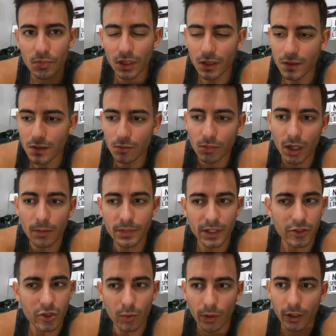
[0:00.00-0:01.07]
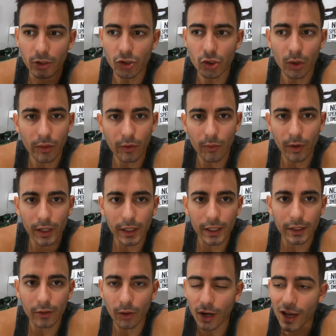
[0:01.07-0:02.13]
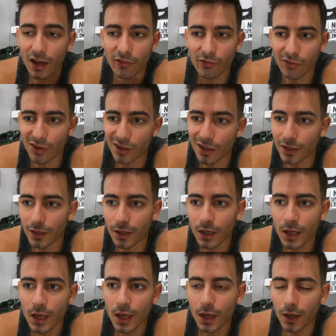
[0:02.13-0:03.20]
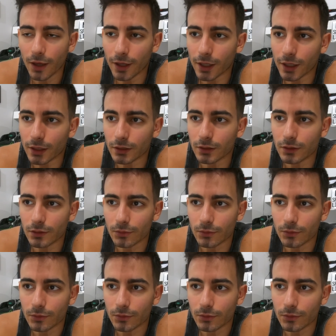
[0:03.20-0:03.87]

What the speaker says: because sometimes I just want to enjoy the ride or have fun, and